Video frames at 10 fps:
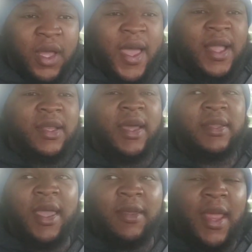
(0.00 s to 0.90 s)
acting
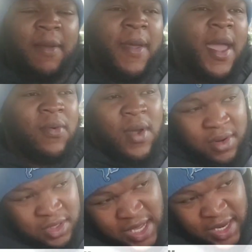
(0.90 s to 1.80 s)
like they
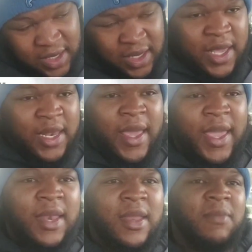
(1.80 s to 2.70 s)
background is hella clean,
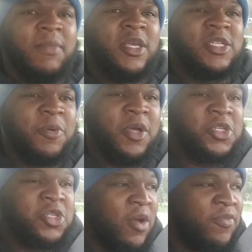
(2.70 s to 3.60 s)
like ain't nothing been
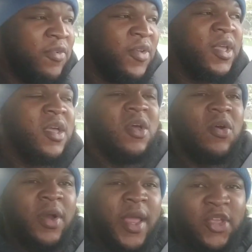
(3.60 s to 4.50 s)
expunged off of it,
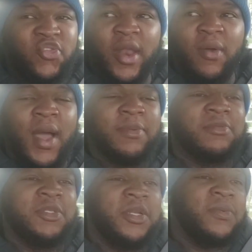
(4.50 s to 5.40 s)
or they ain't trying to wipe
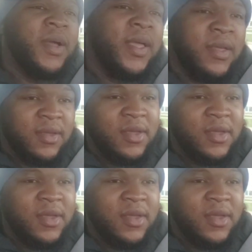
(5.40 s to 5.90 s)
some shit away.